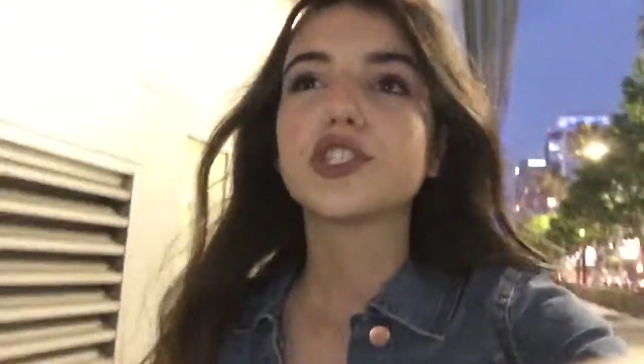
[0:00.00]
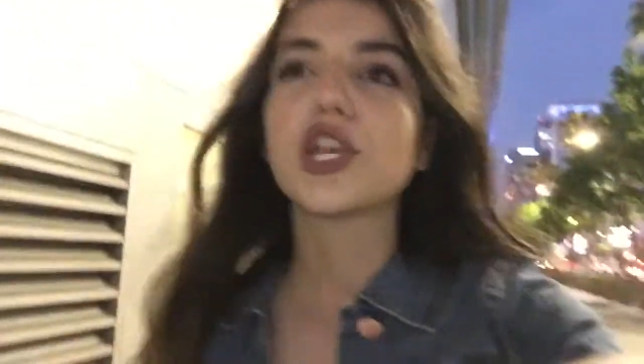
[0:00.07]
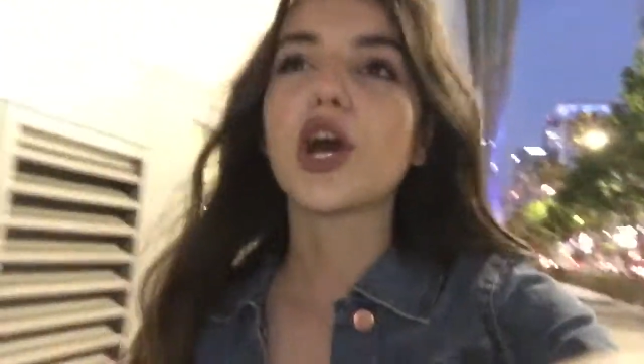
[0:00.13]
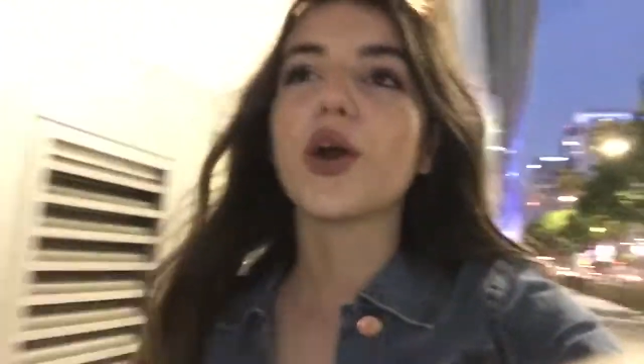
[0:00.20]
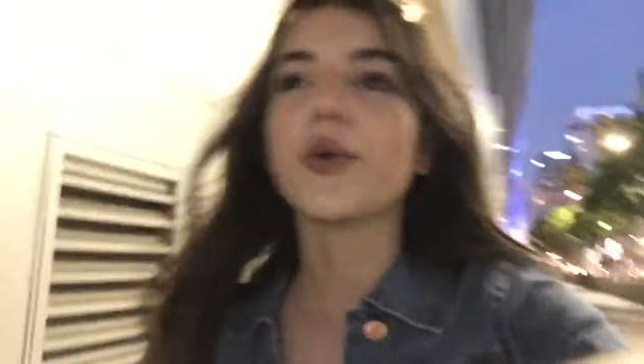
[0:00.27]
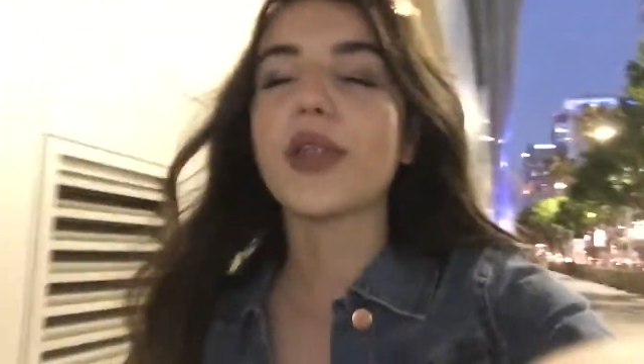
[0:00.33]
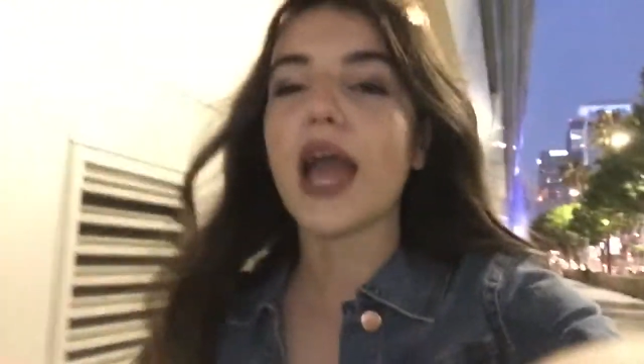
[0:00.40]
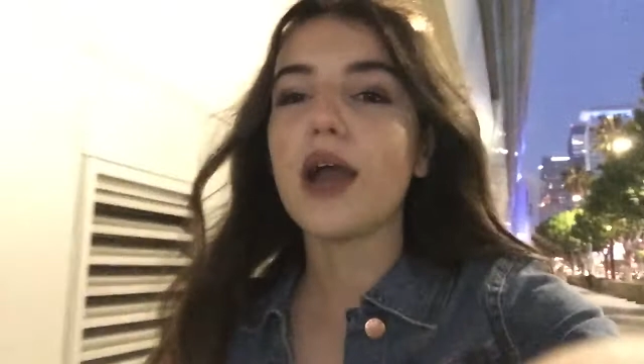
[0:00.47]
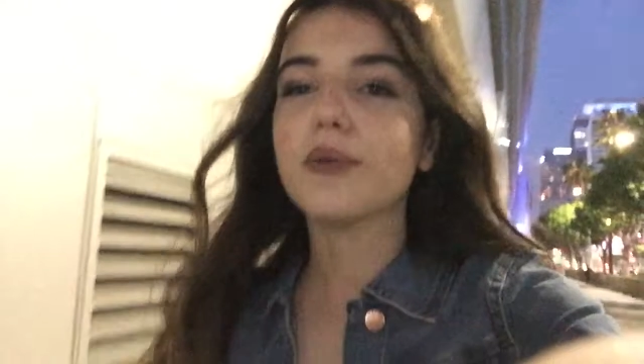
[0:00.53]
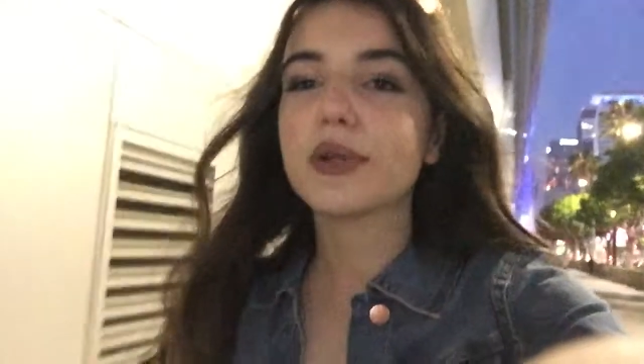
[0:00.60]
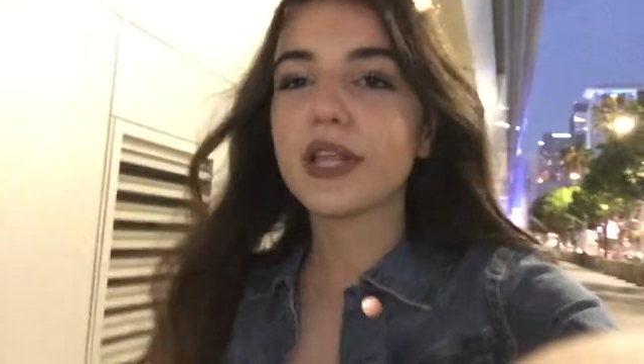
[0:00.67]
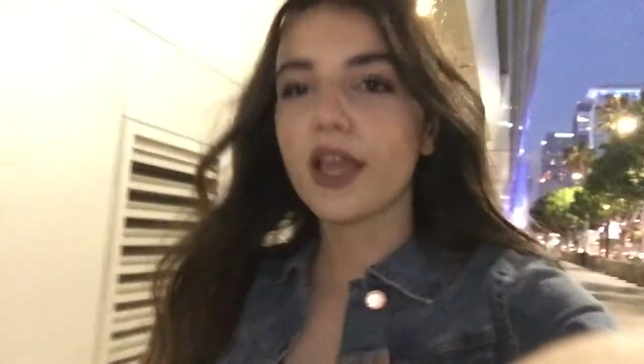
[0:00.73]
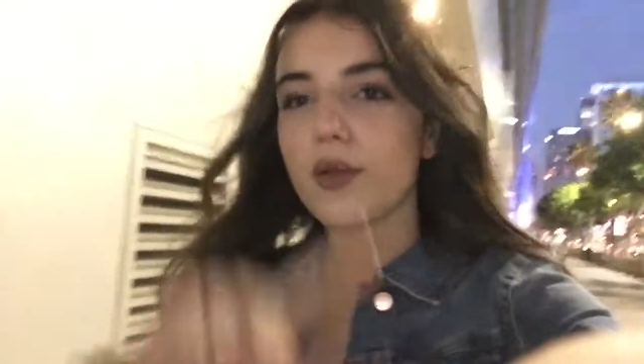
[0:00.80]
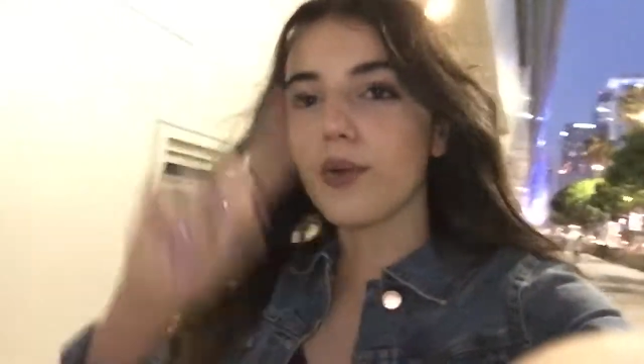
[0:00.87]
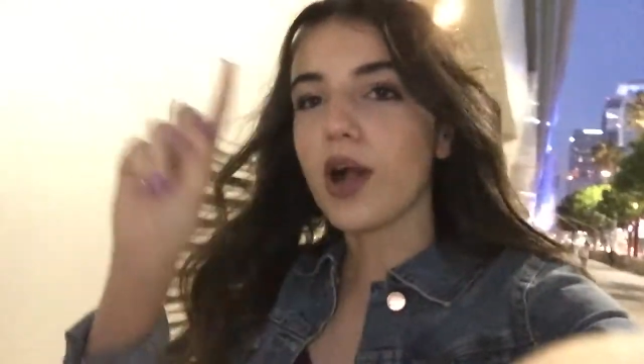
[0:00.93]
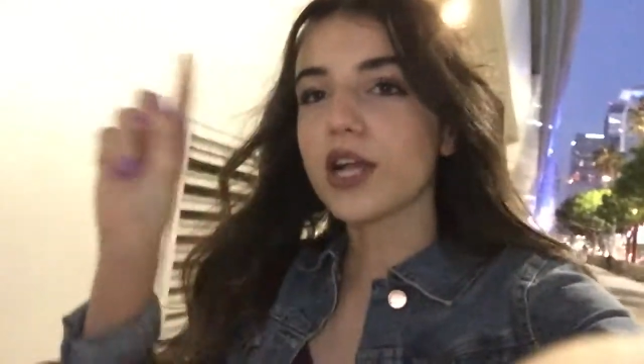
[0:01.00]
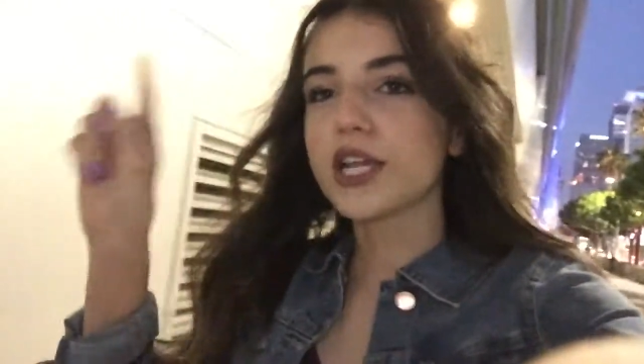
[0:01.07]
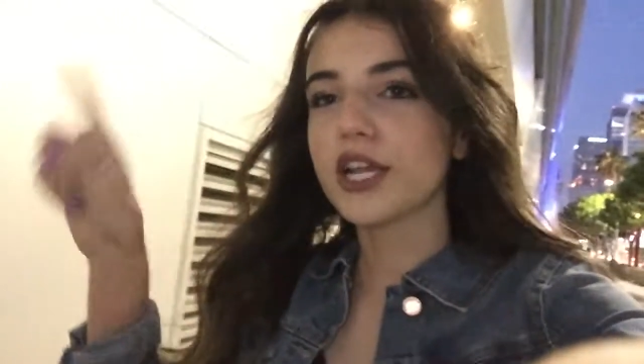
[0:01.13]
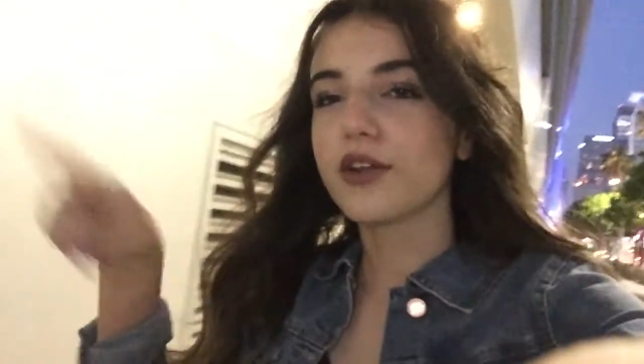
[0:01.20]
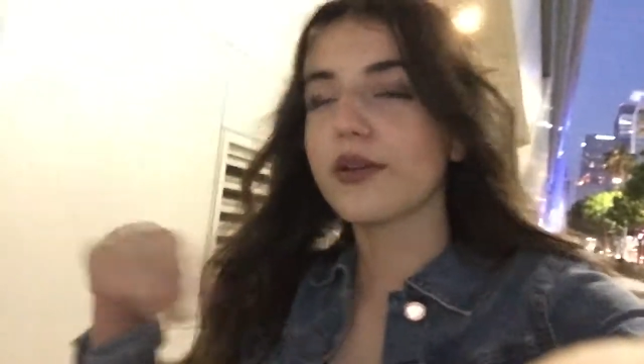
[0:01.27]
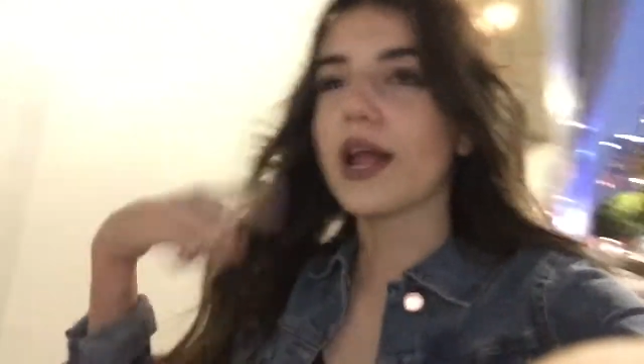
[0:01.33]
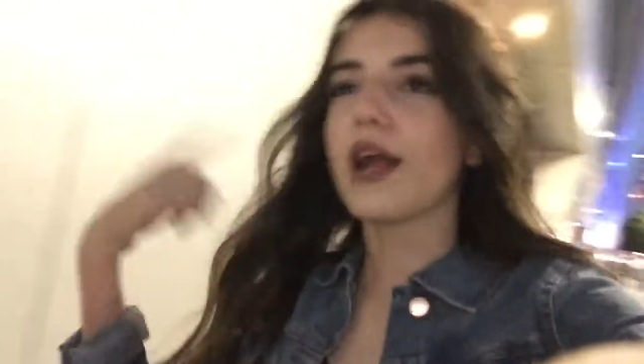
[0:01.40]
so now we're like
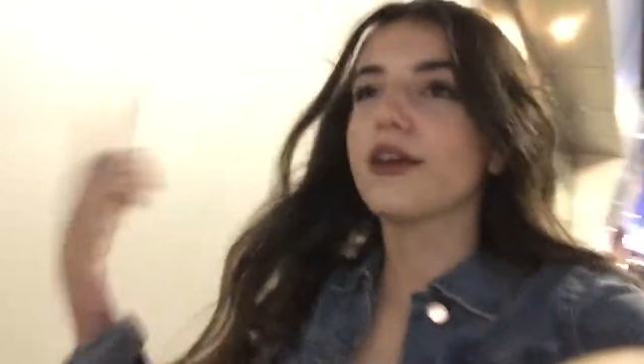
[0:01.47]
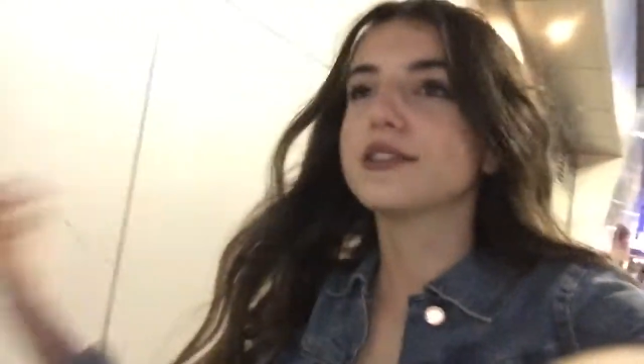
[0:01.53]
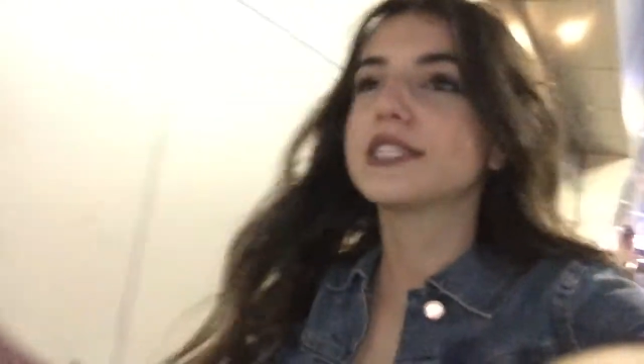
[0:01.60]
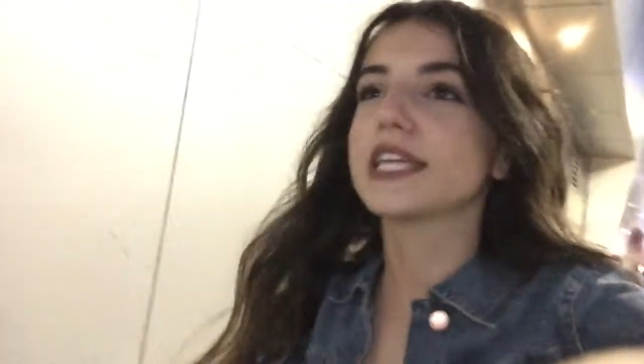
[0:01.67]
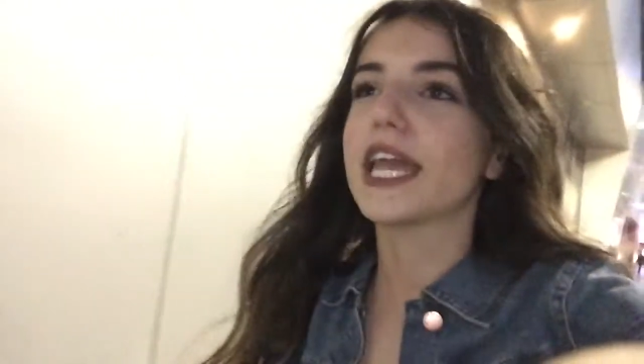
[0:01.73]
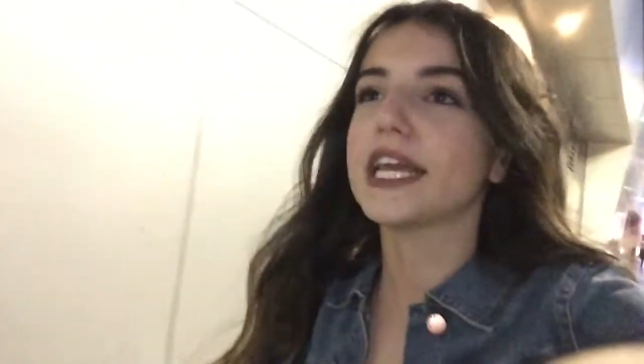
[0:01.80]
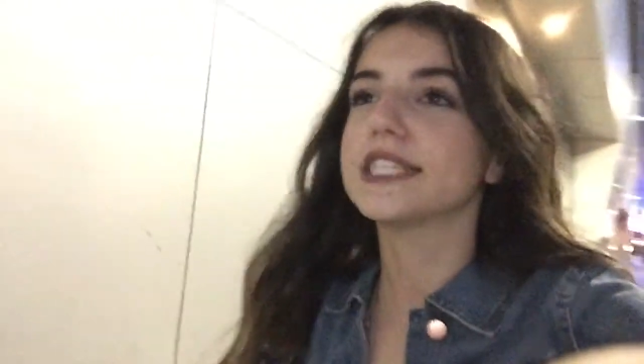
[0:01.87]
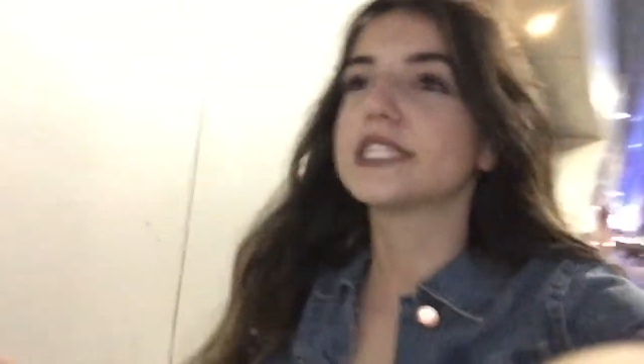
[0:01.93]
walking around to get